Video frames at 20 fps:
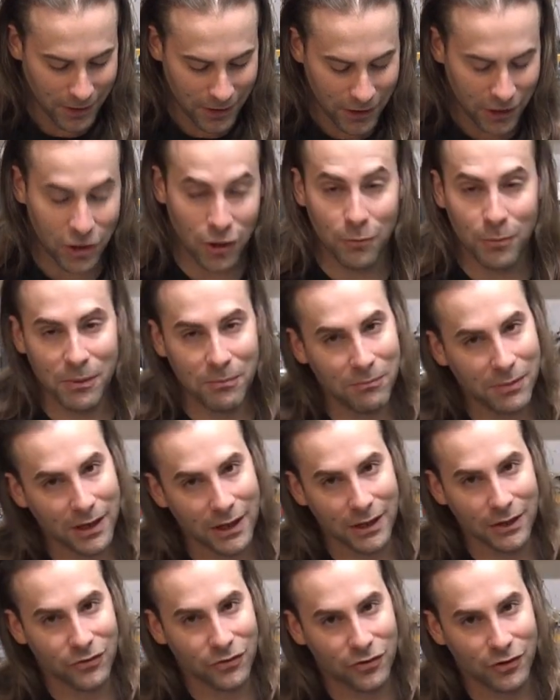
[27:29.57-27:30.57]
Human
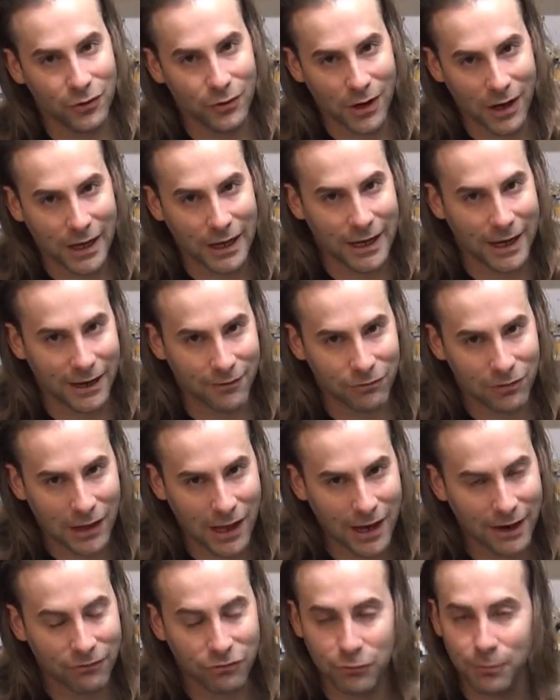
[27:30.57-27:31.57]
beings do not have
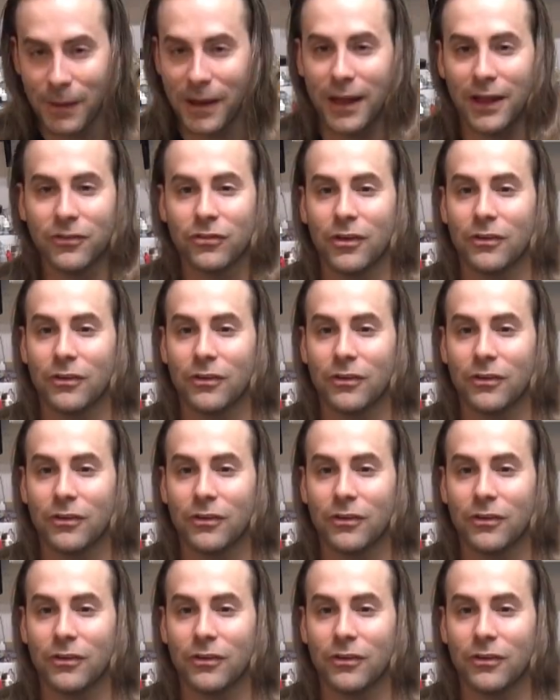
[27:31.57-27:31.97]
lifespans